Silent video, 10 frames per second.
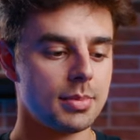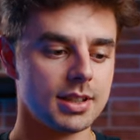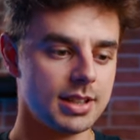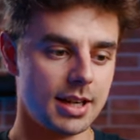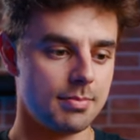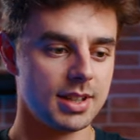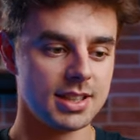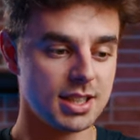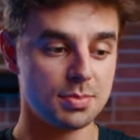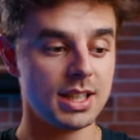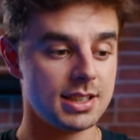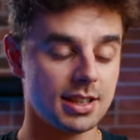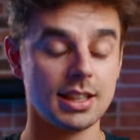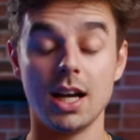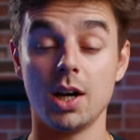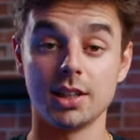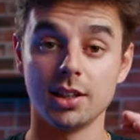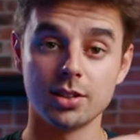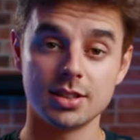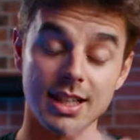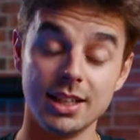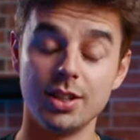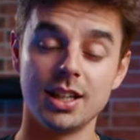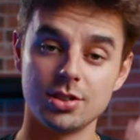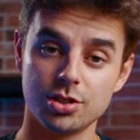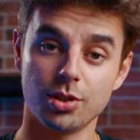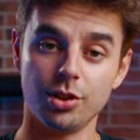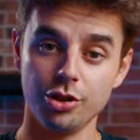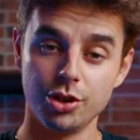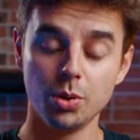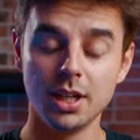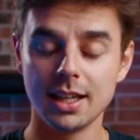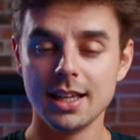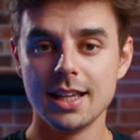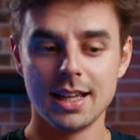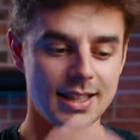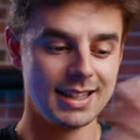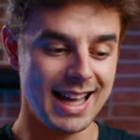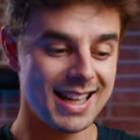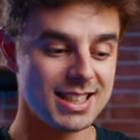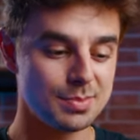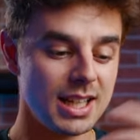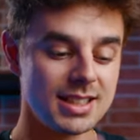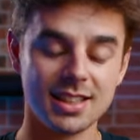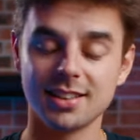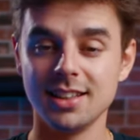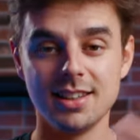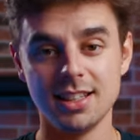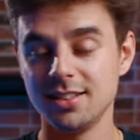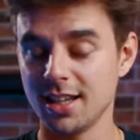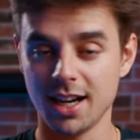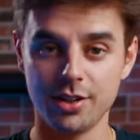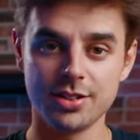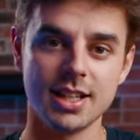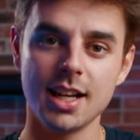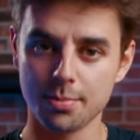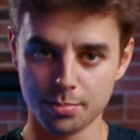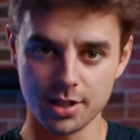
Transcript: but yeah, this is basically how it looks. Then you can start shooting and that is basically the entire setup